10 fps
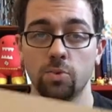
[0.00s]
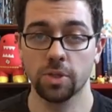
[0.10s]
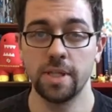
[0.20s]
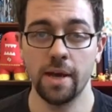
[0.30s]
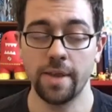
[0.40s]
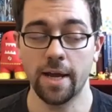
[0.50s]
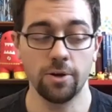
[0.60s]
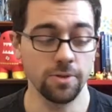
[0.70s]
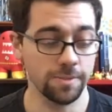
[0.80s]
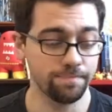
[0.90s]
we'll see how
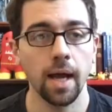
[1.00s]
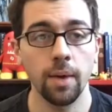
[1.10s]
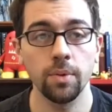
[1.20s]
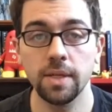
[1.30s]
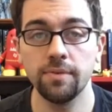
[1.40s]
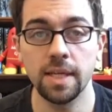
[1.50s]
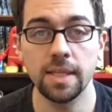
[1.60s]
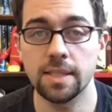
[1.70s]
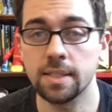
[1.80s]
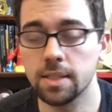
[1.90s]
that goes. I will leave
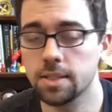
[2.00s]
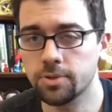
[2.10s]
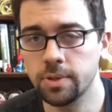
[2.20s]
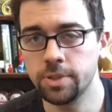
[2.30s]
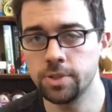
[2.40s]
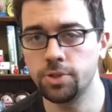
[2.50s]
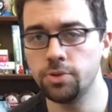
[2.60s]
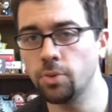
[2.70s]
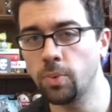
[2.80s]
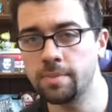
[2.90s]
links in the description
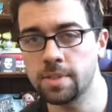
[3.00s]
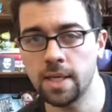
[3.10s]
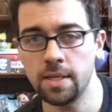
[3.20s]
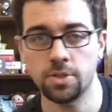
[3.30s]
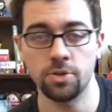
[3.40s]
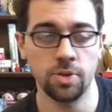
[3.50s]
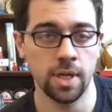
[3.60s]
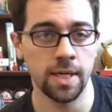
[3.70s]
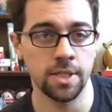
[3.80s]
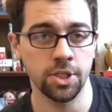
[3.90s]
to the website so
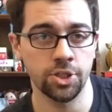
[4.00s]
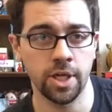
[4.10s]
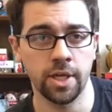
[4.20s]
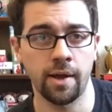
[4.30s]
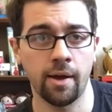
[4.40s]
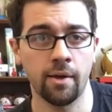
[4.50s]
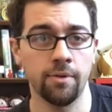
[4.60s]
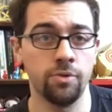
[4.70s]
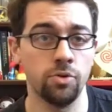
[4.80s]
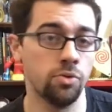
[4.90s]
you guys can check it out
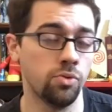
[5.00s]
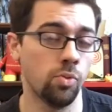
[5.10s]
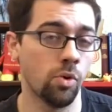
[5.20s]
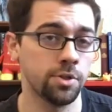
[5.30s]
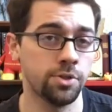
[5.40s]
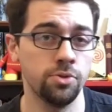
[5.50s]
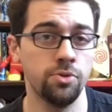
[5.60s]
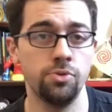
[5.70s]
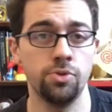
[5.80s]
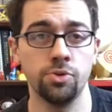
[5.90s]
if you want
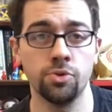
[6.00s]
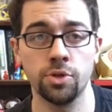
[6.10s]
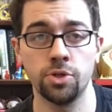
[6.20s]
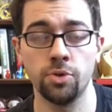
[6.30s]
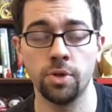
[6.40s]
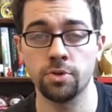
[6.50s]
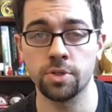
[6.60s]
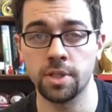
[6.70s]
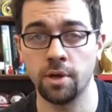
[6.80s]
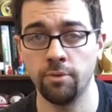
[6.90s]
to. You could do it
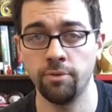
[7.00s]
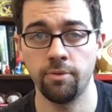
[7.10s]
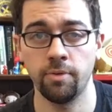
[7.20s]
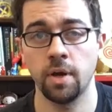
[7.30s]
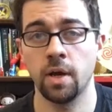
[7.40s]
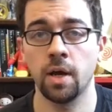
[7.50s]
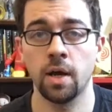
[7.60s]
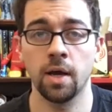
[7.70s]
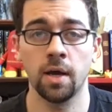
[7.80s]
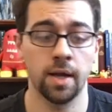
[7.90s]
yourself
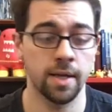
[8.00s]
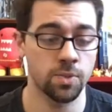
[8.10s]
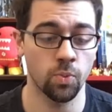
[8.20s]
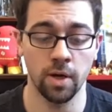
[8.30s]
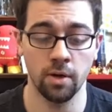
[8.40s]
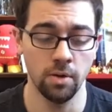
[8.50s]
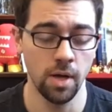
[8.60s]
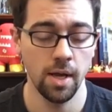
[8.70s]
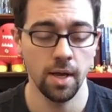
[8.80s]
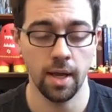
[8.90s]
as well
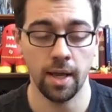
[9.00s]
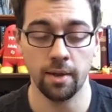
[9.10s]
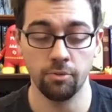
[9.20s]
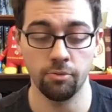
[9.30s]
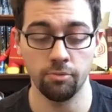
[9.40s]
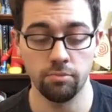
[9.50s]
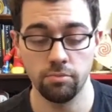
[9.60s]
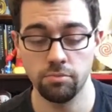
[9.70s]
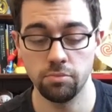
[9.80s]
and